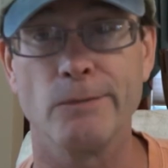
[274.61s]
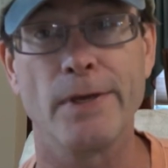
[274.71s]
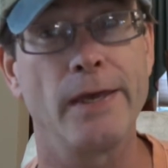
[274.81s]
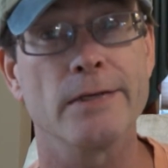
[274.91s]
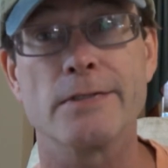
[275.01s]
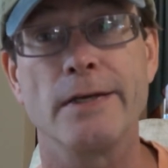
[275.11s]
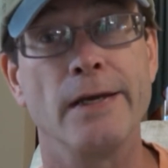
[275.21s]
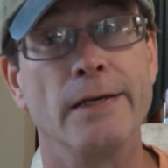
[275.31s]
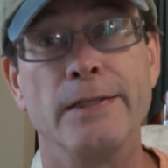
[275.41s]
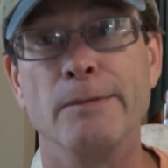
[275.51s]
we can't
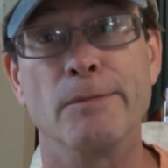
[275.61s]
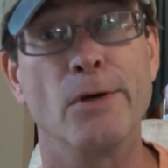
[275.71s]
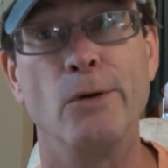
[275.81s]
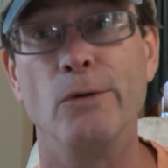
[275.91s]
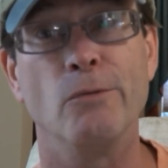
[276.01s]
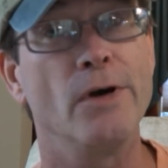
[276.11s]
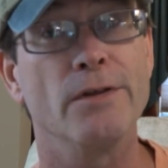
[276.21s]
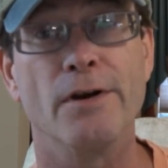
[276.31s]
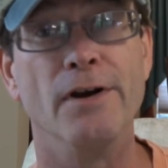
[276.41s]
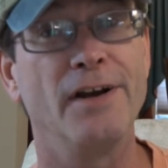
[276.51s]
stand them cold
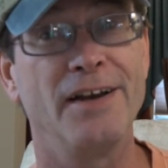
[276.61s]
weather.